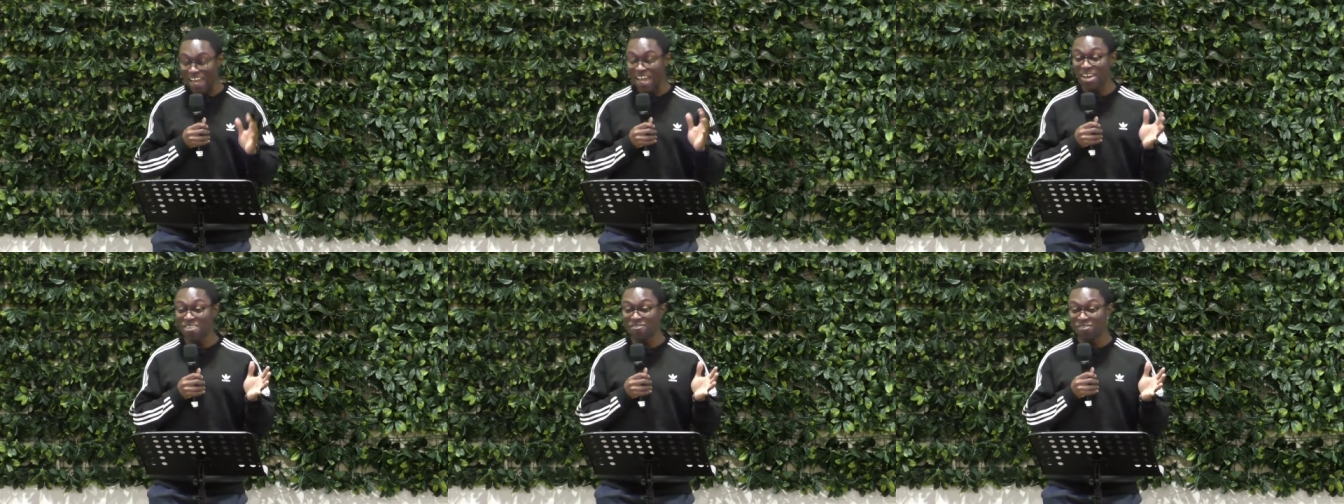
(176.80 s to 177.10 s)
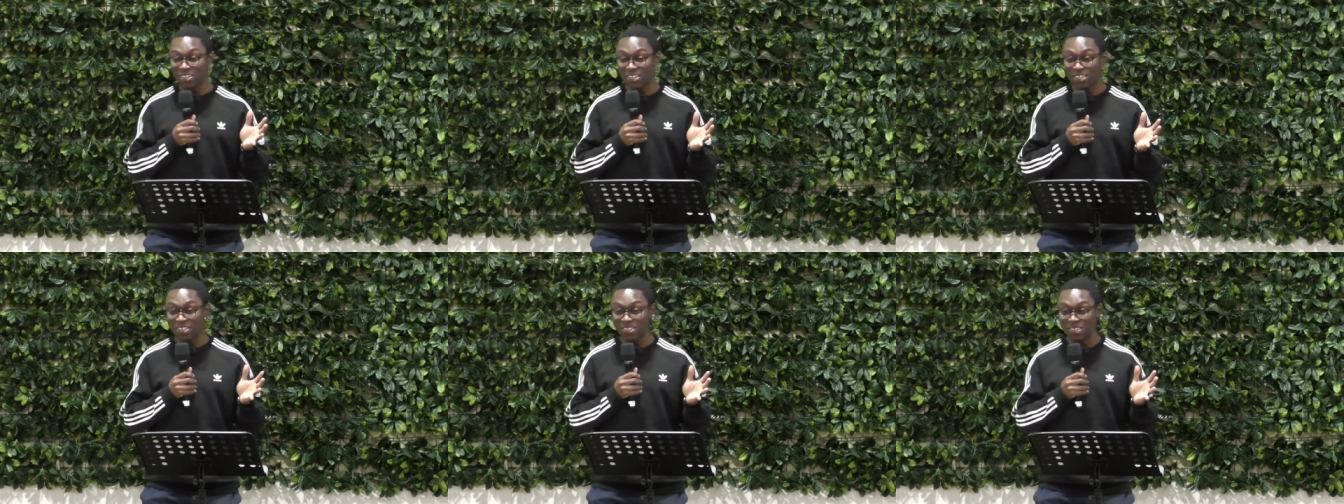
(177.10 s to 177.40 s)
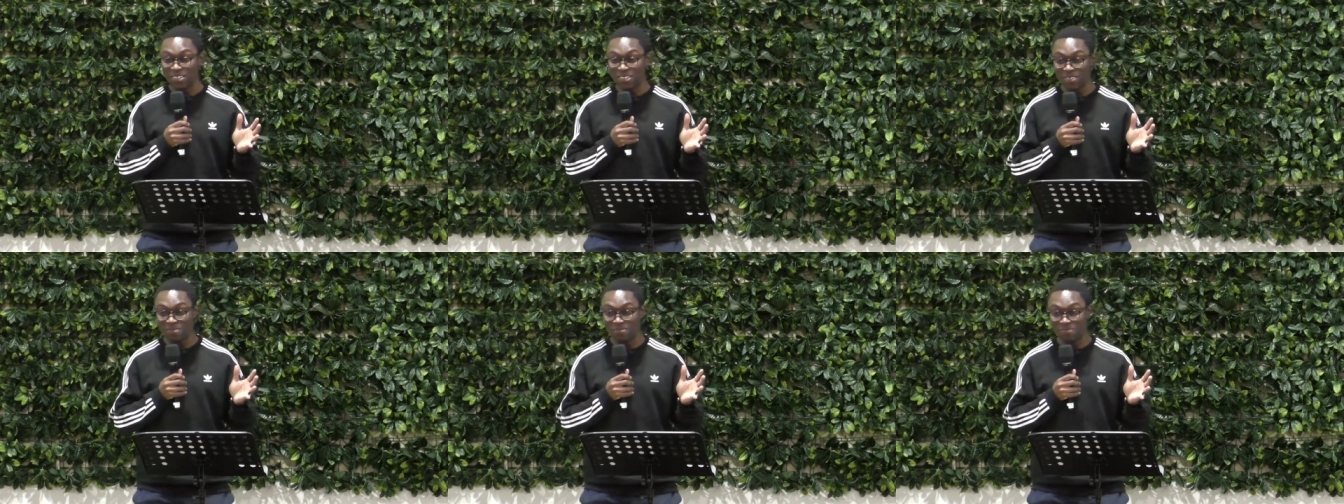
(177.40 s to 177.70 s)

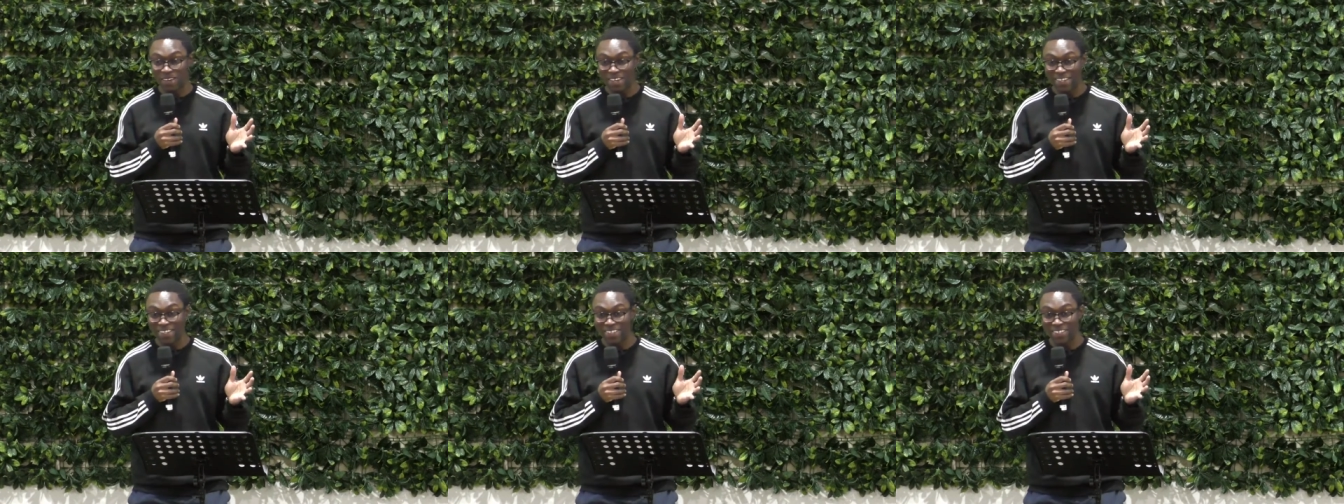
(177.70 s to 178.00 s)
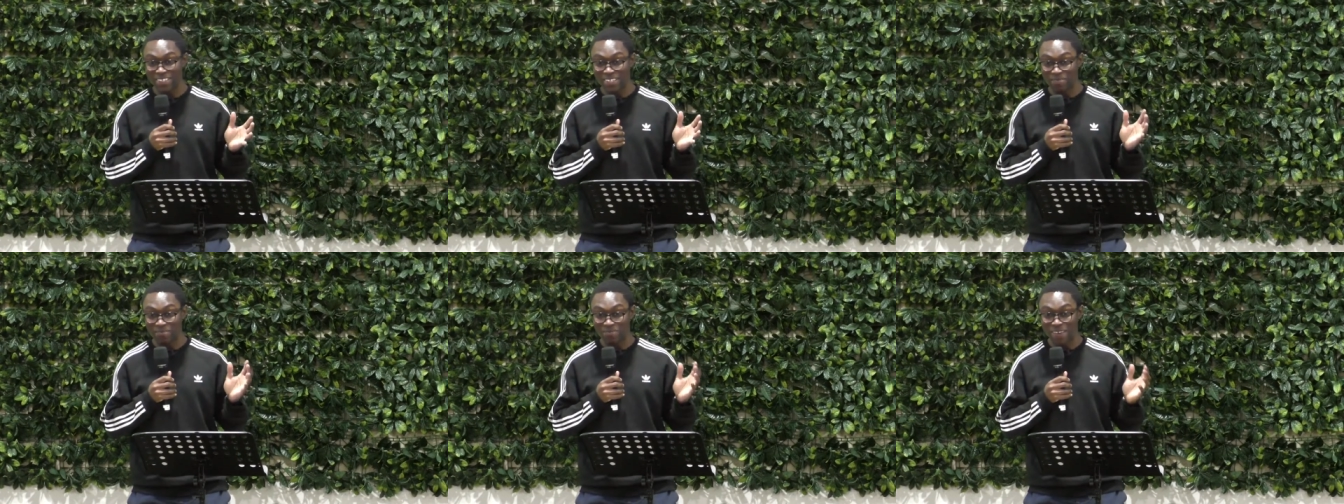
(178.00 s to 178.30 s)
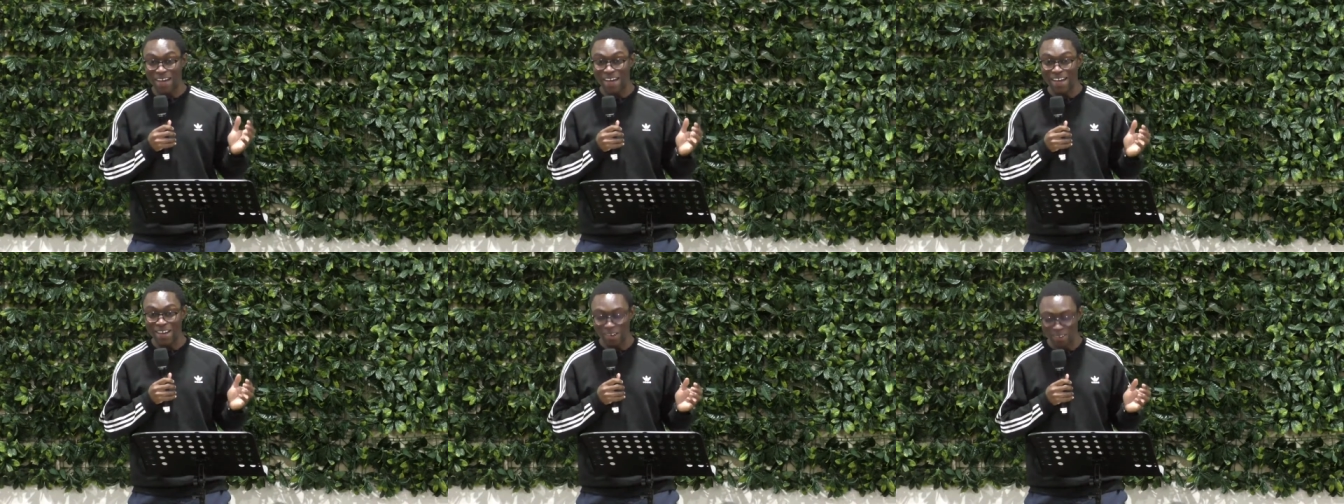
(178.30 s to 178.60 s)
even better than
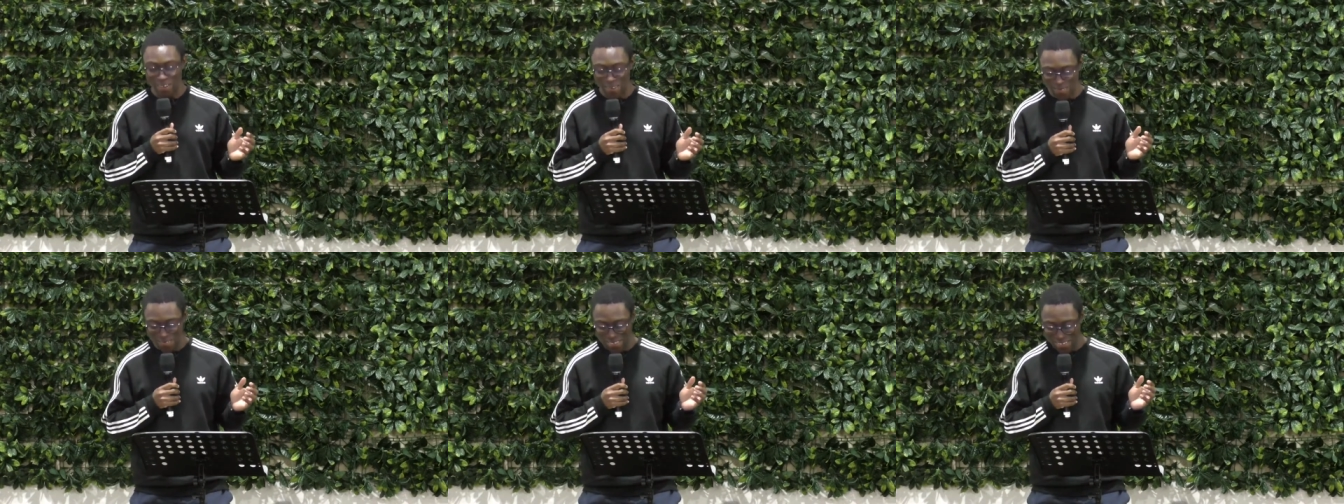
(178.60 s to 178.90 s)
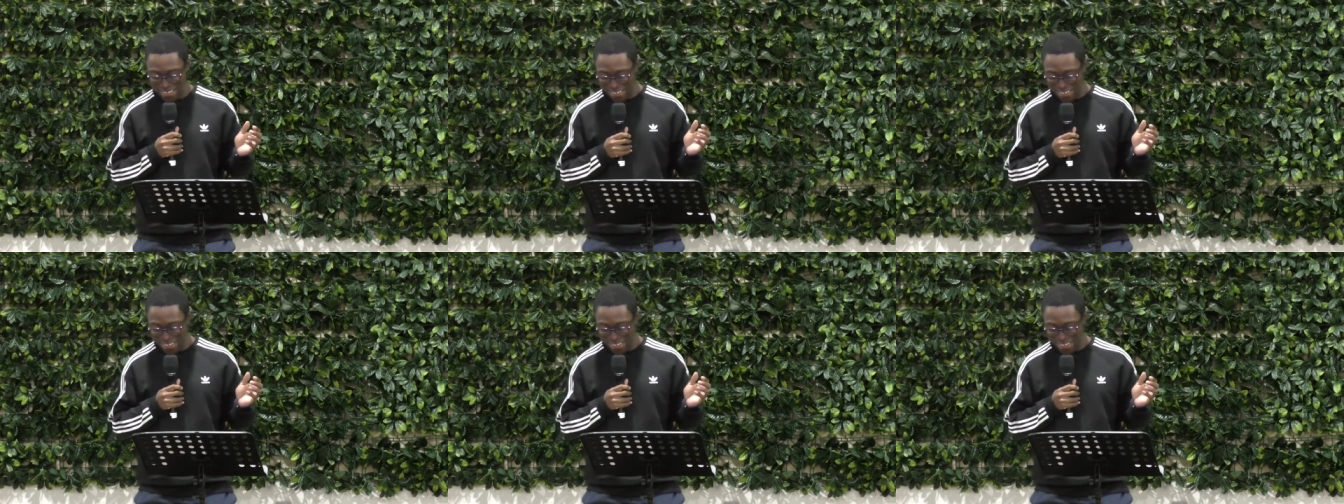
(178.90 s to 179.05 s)
my hope